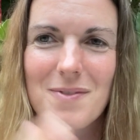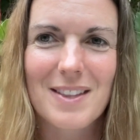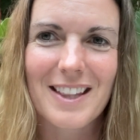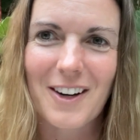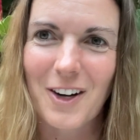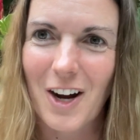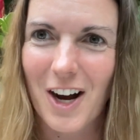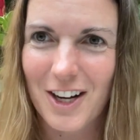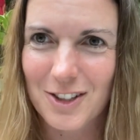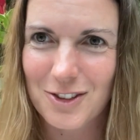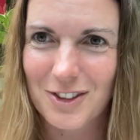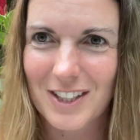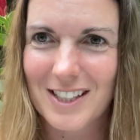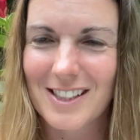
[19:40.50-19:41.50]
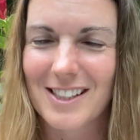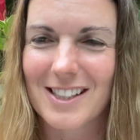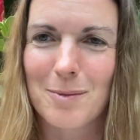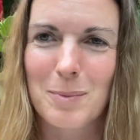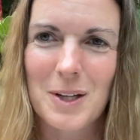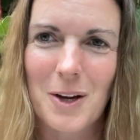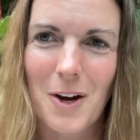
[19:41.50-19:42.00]
their hundreds
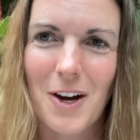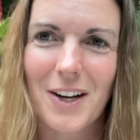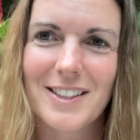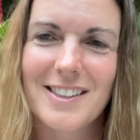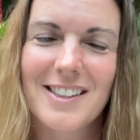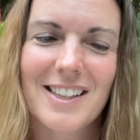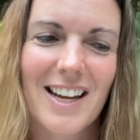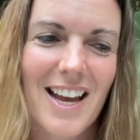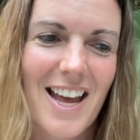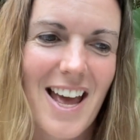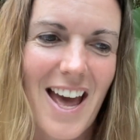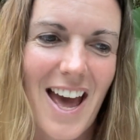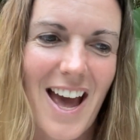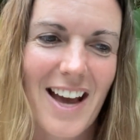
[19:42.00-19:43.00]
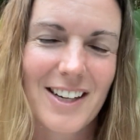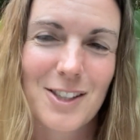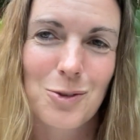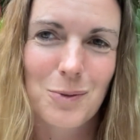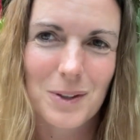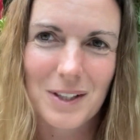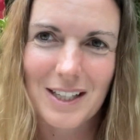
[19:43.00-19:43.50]
and beyond. And
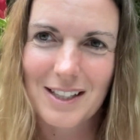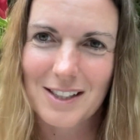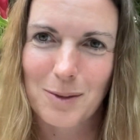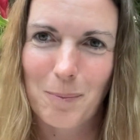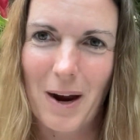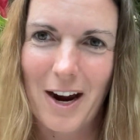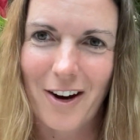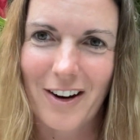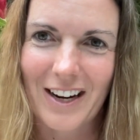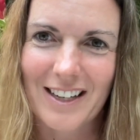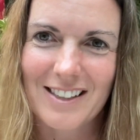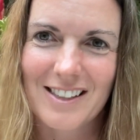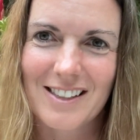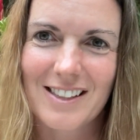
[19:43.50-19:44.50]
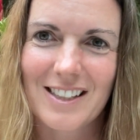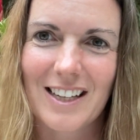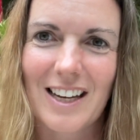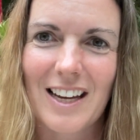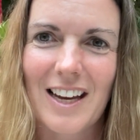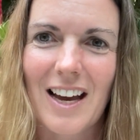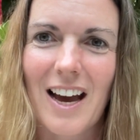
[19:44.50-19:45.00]
it's really inspiring to
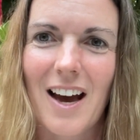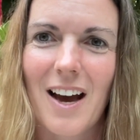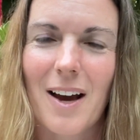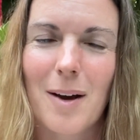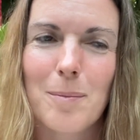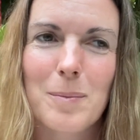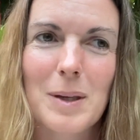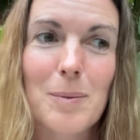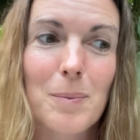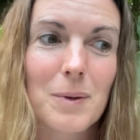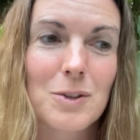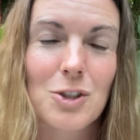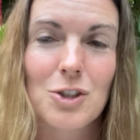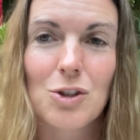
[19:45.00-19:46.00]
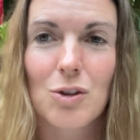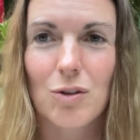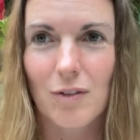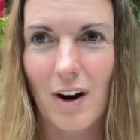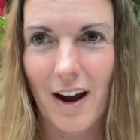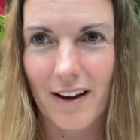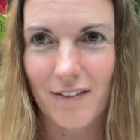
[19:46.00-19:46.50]
see people just
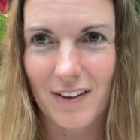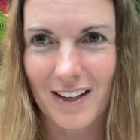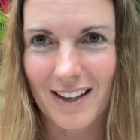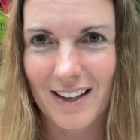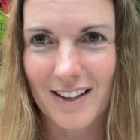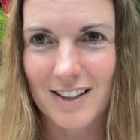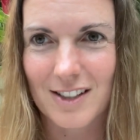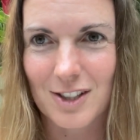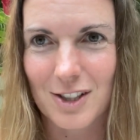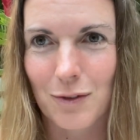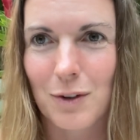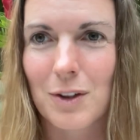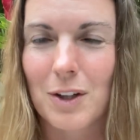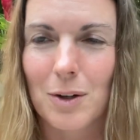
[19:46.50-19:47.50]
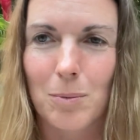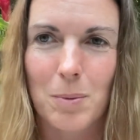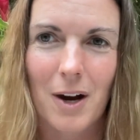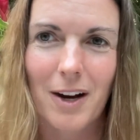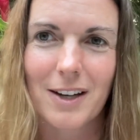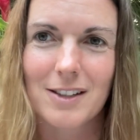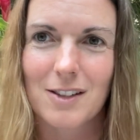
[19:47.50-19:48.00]
thriving in these different little
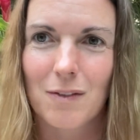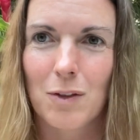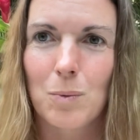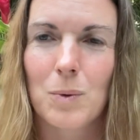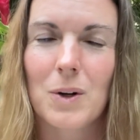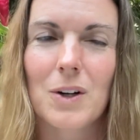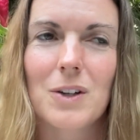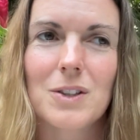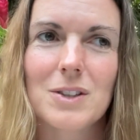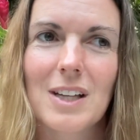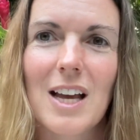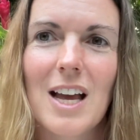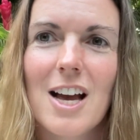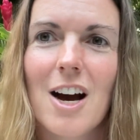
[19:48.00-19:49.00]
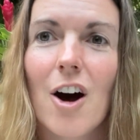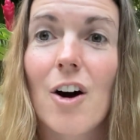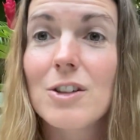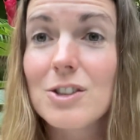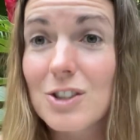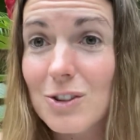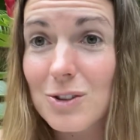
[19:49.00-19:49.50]
pockets of the world,
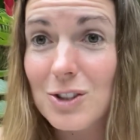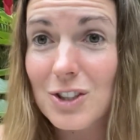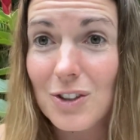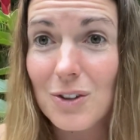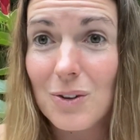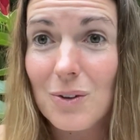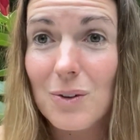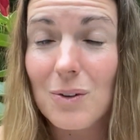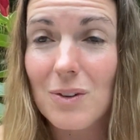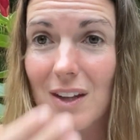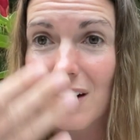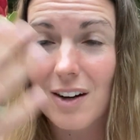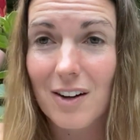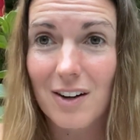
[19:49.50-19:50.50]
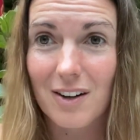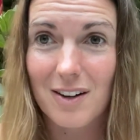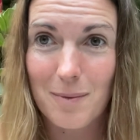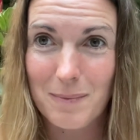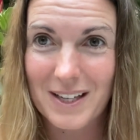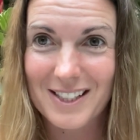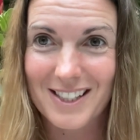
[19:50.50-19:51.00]
all due to their
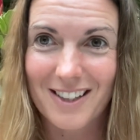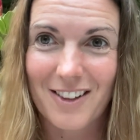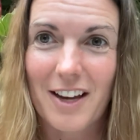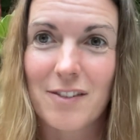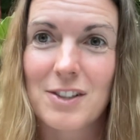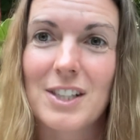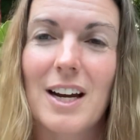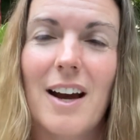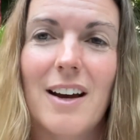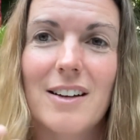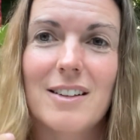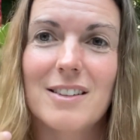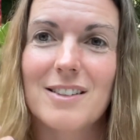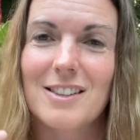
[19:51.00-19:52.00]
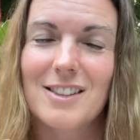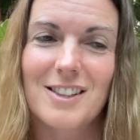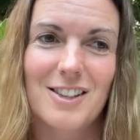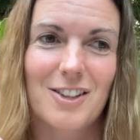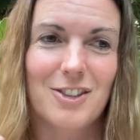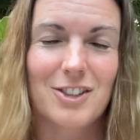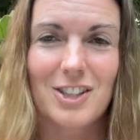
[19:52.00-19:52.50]
amazing lifestyles,
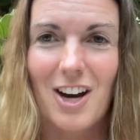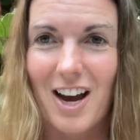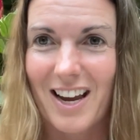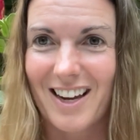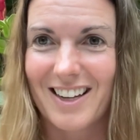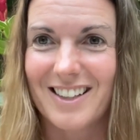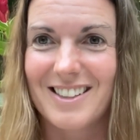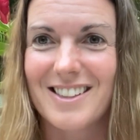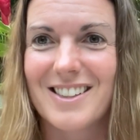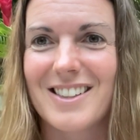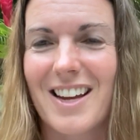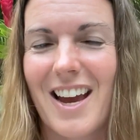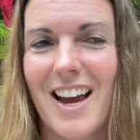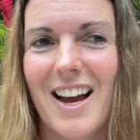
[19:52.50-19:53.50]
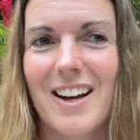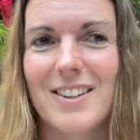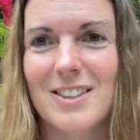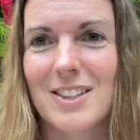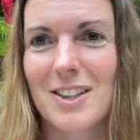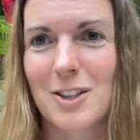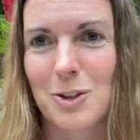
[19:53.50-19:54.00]
their diets,
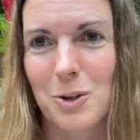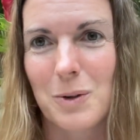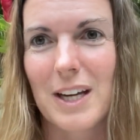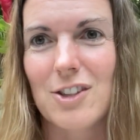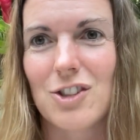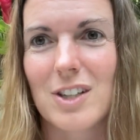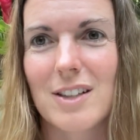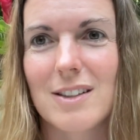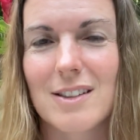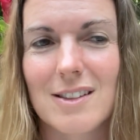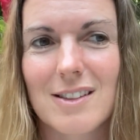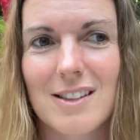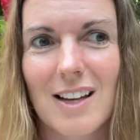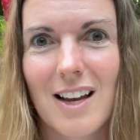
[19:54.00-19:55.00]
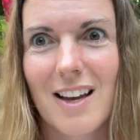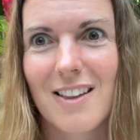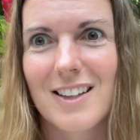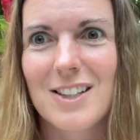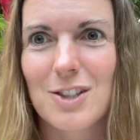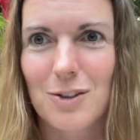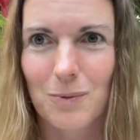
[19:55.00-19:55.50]
and the locations,
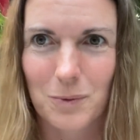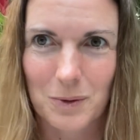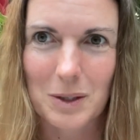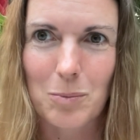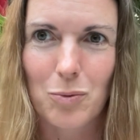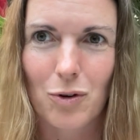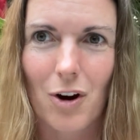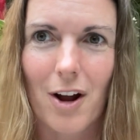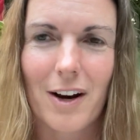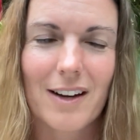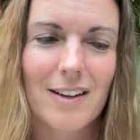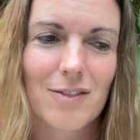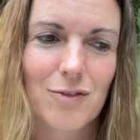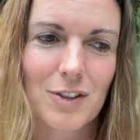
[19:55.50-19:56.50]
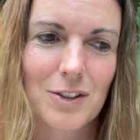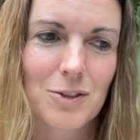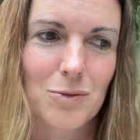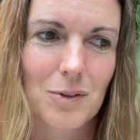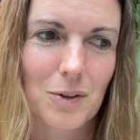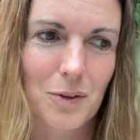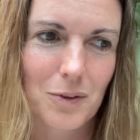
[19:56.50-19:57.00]
these really pranic-filled
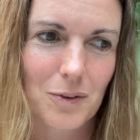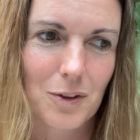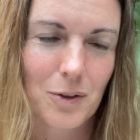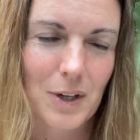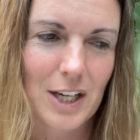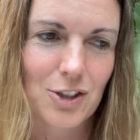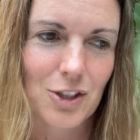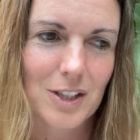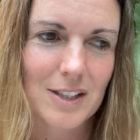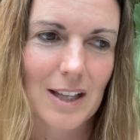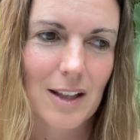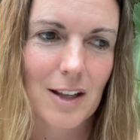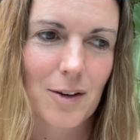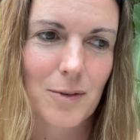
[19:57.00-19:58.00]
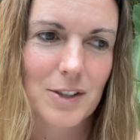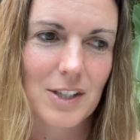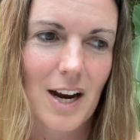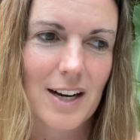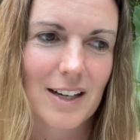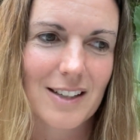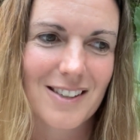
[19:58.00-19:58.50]
locations that they
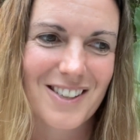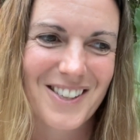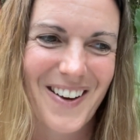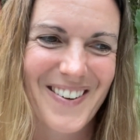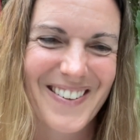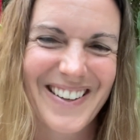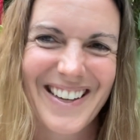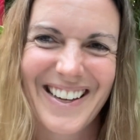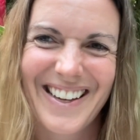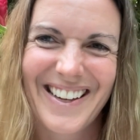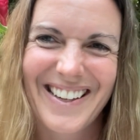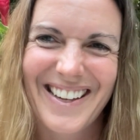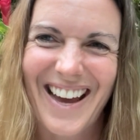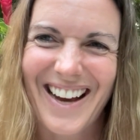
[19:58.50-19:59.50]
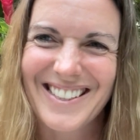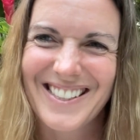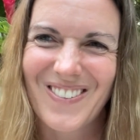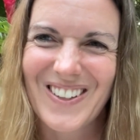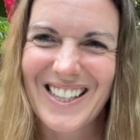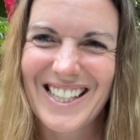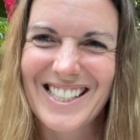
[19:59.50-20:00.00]
reside in. So yeah,
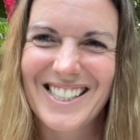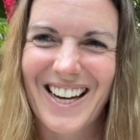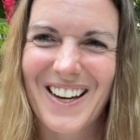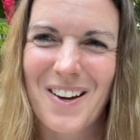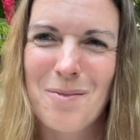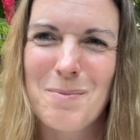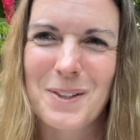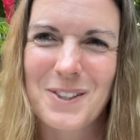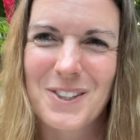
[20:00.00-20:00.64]
definitely check out blue